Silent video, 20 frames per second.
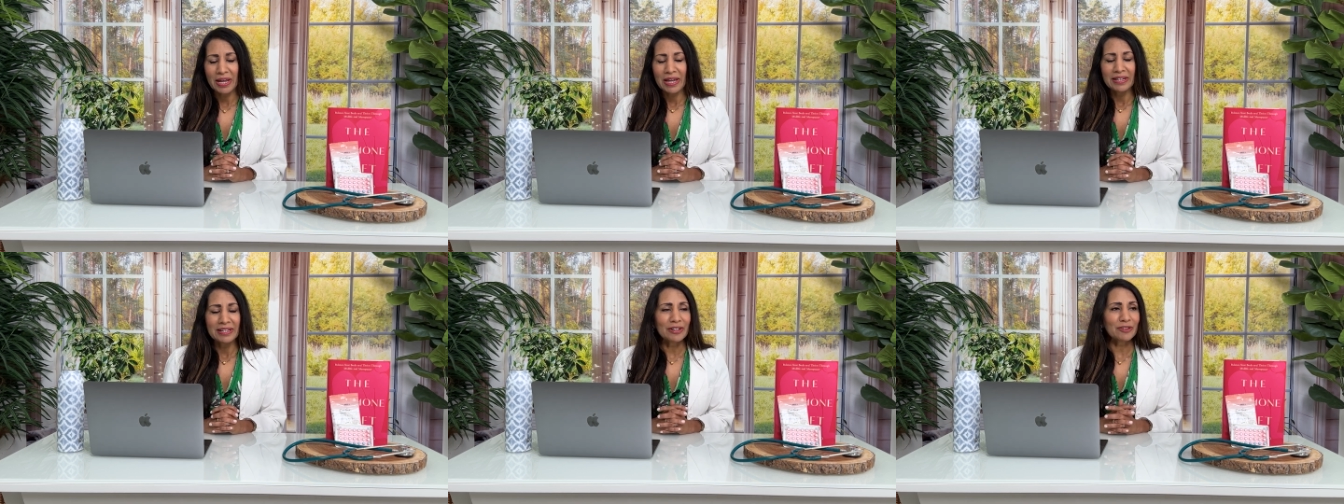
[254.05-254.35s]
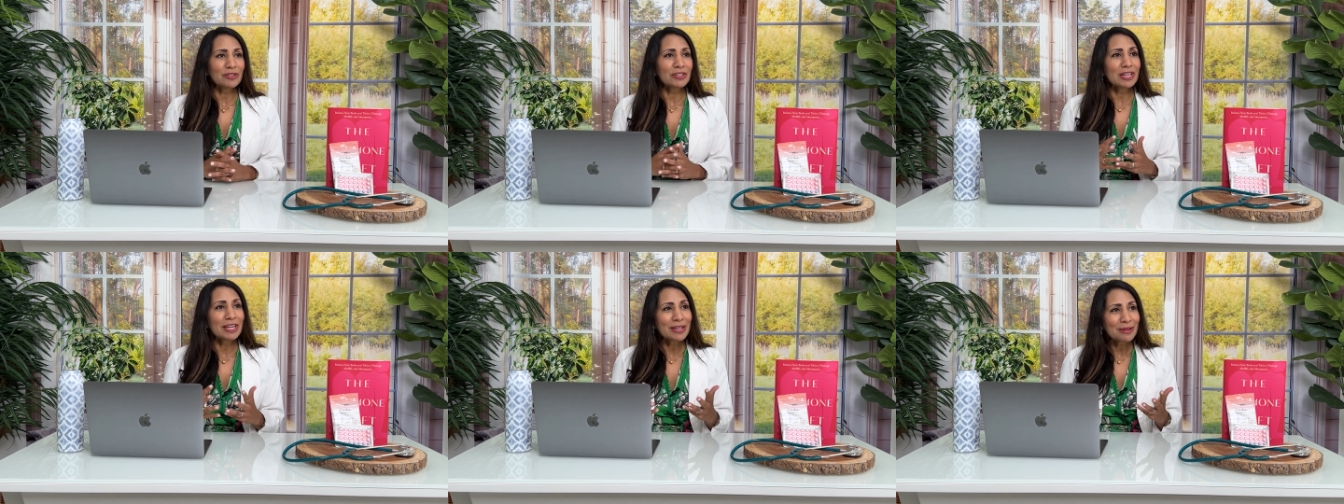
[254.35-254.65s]
Now,
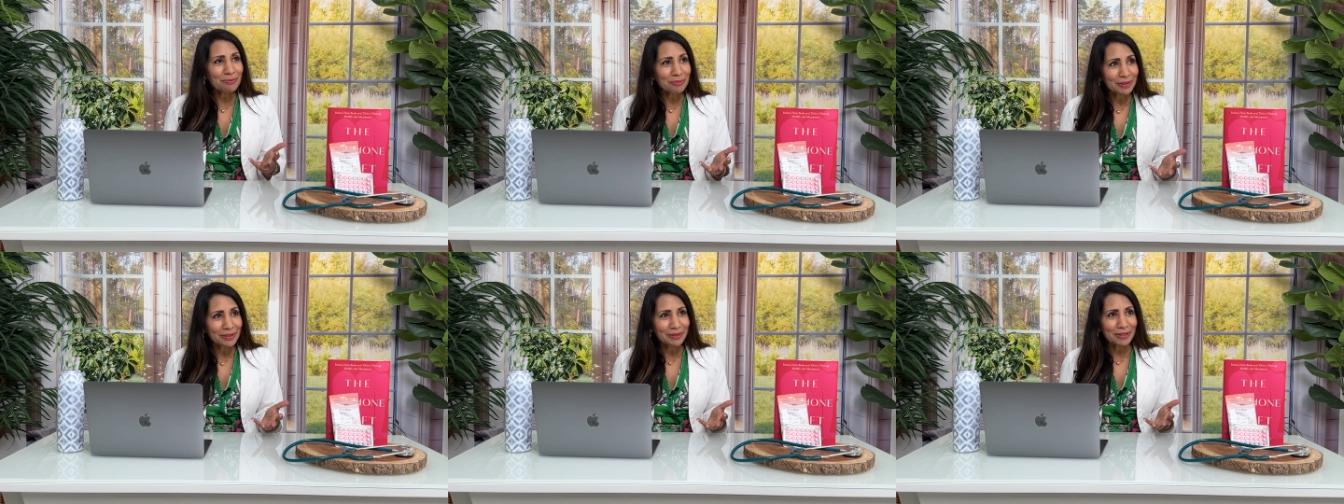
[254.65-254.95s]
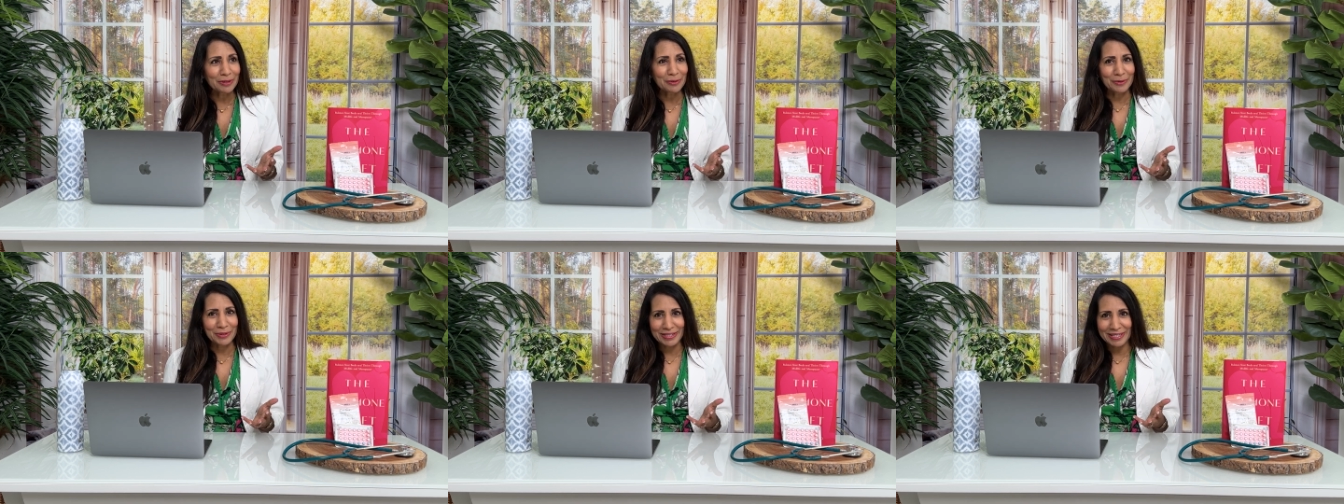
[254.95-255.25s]

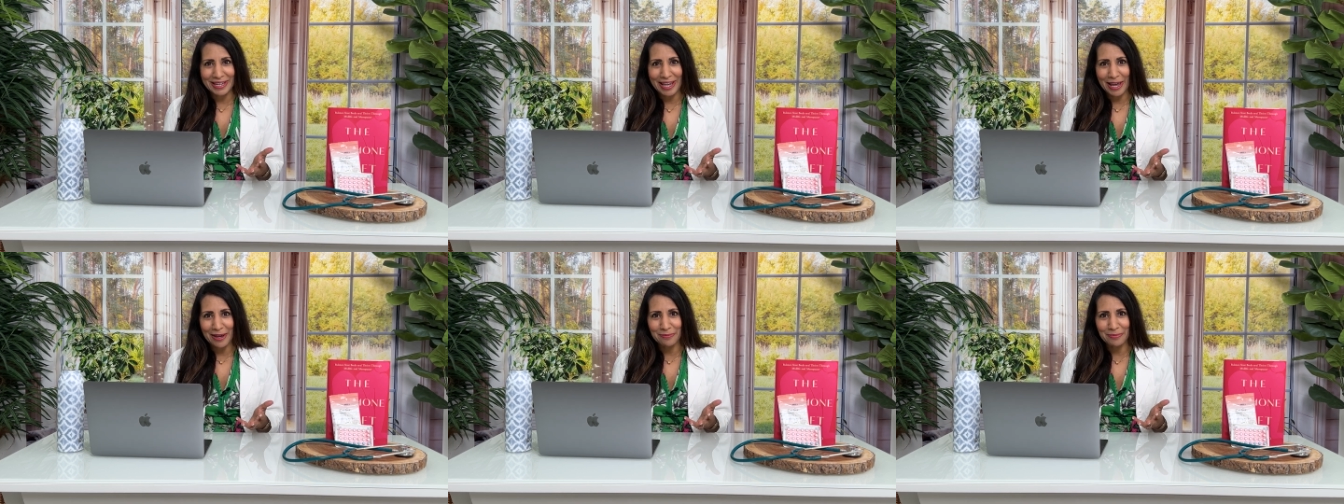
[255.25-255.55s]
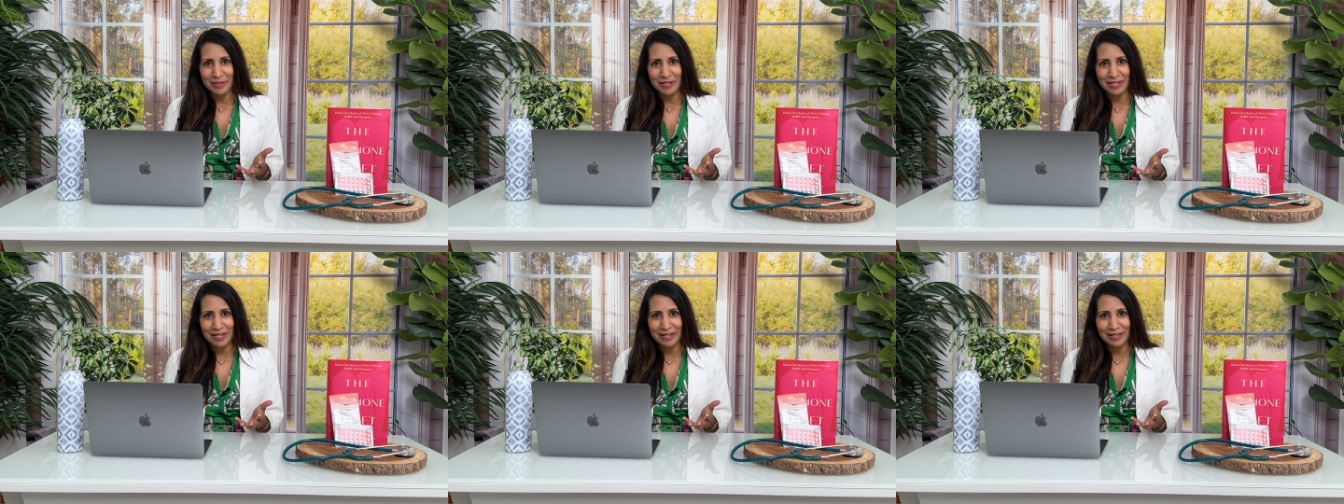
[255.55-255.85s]
typically, what's
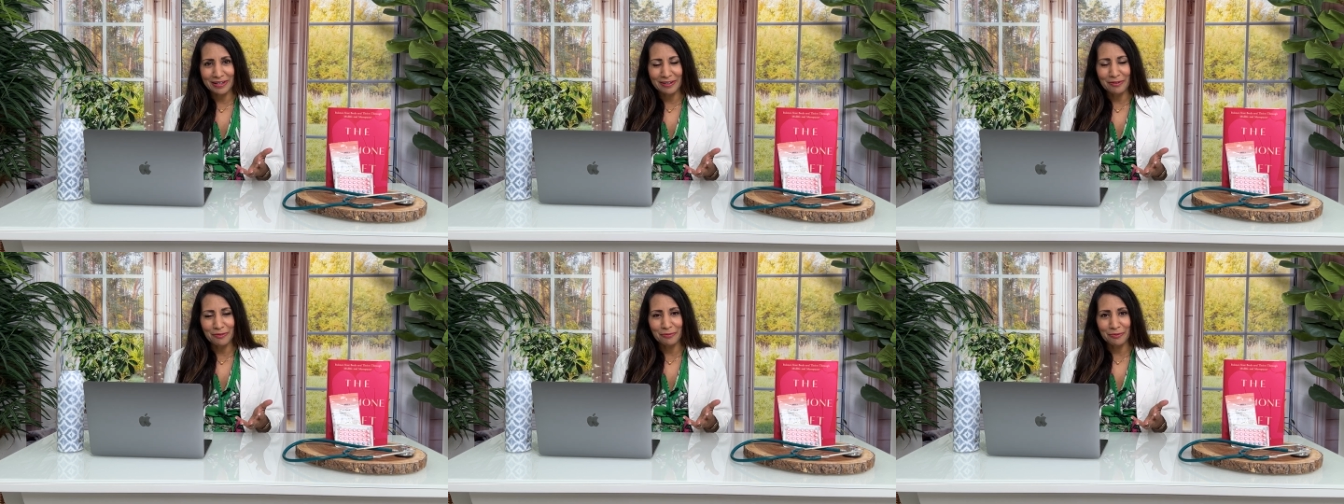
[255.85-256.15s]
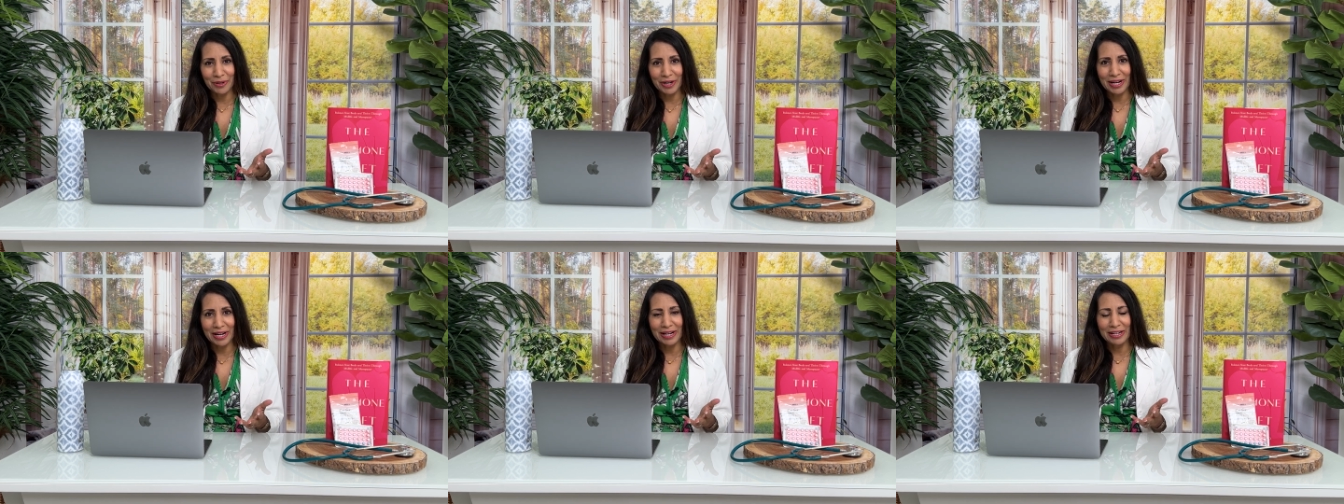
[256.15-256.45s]
happening,
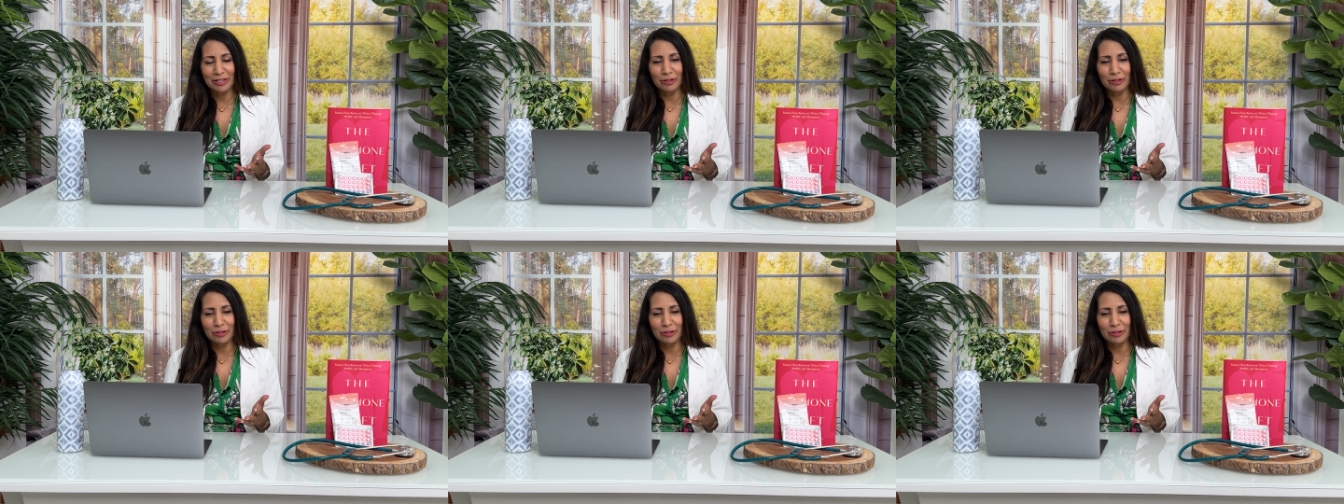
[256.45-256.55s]
right?